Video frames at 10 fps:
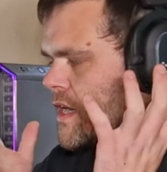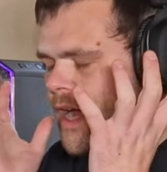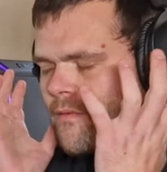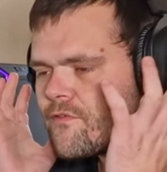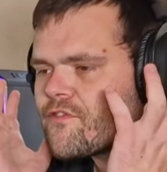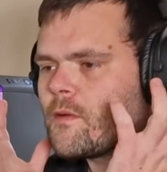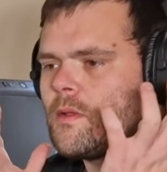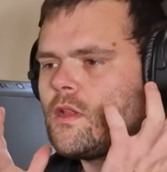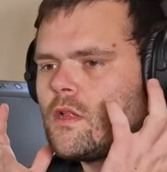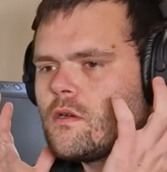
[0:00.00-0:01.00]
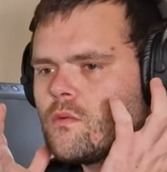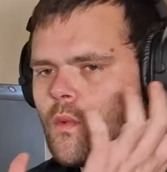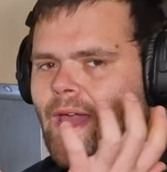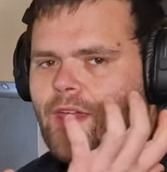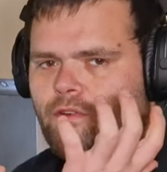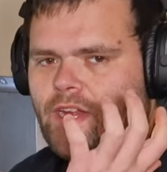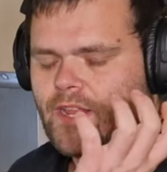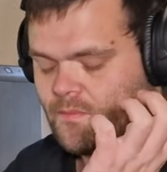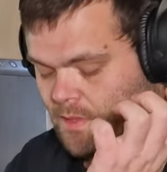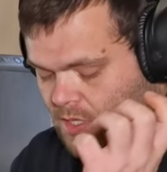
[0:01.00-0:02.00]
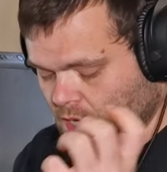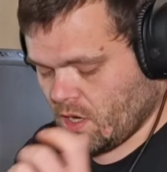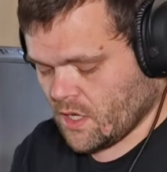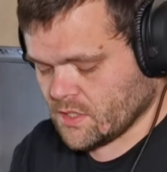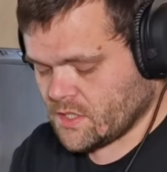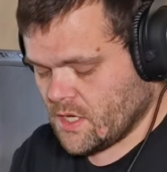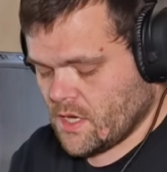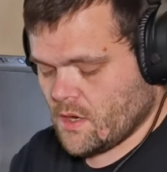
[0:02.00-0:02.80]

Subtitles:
comfortable wearing it, because